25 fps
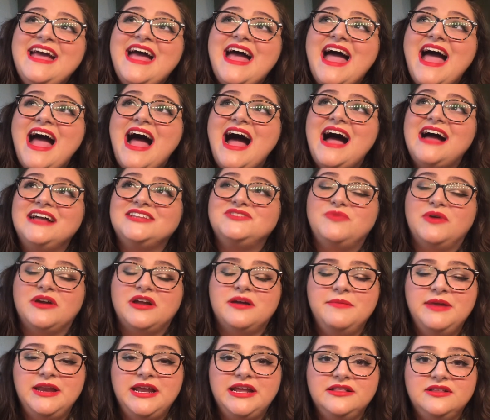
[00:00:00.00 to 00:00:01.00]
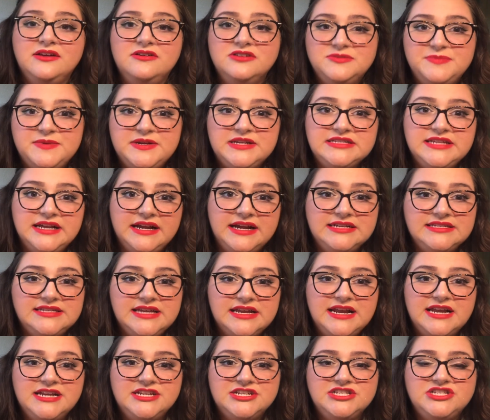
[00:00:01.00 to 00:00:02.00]
at recommending those, because like I said,
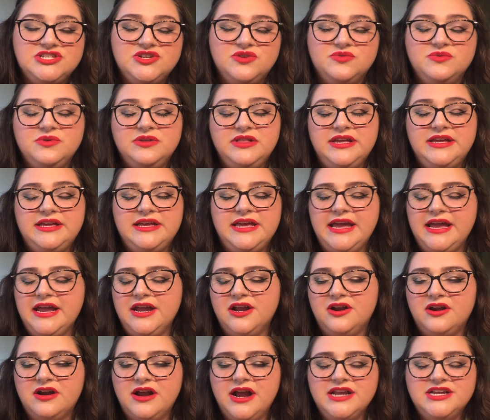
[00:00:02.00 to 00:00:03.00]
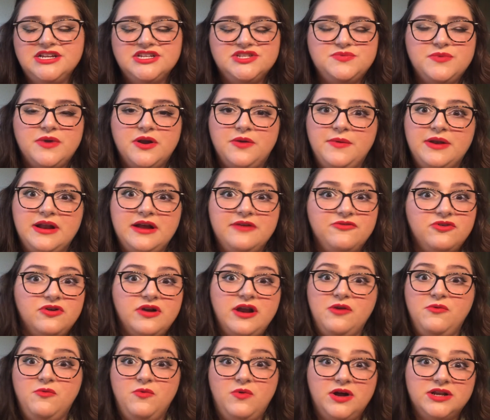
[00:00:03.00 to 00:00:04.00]
I just don't really care. I just wear whatever I
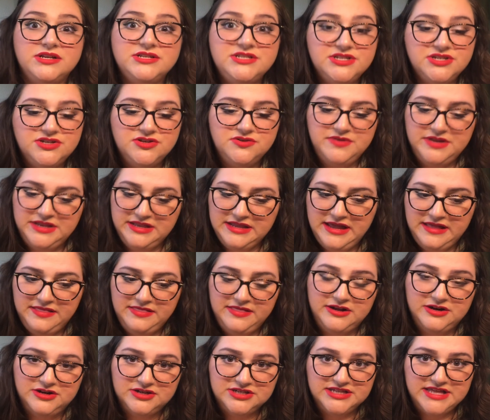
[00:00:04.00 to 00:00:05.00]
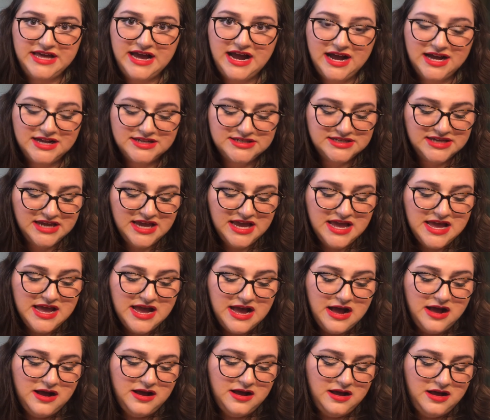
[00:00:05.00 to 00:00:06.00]
want to, and there's that.
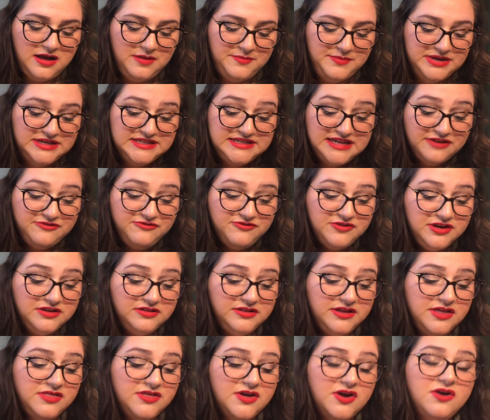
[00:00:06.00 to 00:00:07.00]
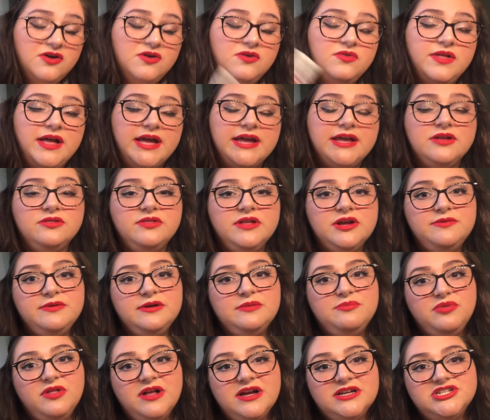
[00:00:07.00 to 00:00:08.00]
Definitely though, like liquid
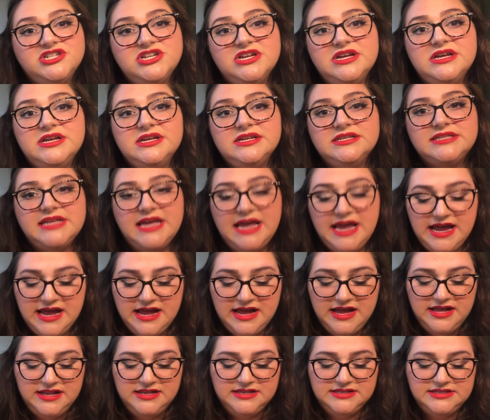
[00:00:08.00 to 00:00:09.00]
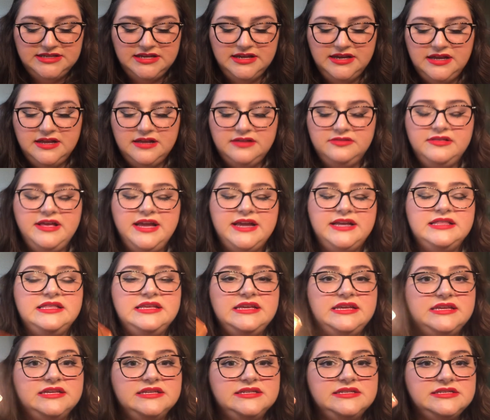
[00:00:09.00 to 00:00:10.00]
blushes and like
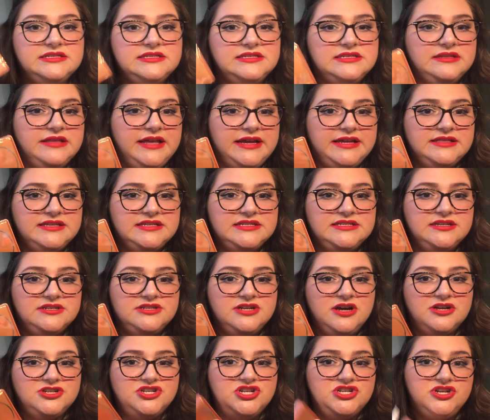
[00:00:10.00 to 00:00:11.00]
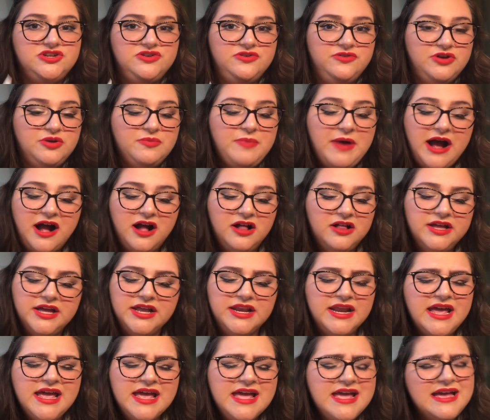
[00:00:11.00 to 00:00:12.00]
this Natasha Denona palette,
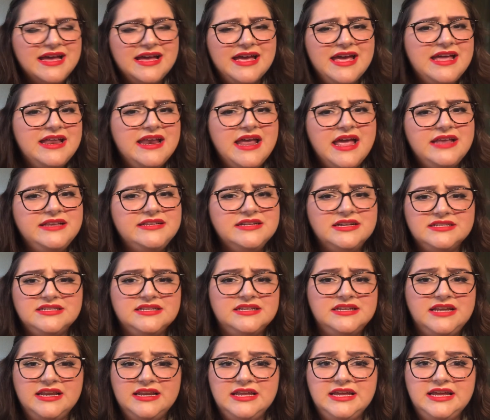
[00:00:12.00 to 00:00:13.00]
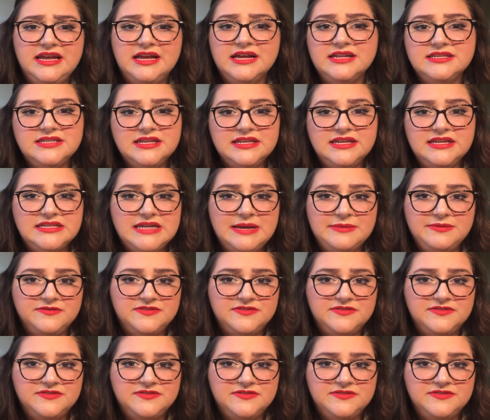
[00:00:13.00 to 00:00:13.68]
it doesn't enhance any type of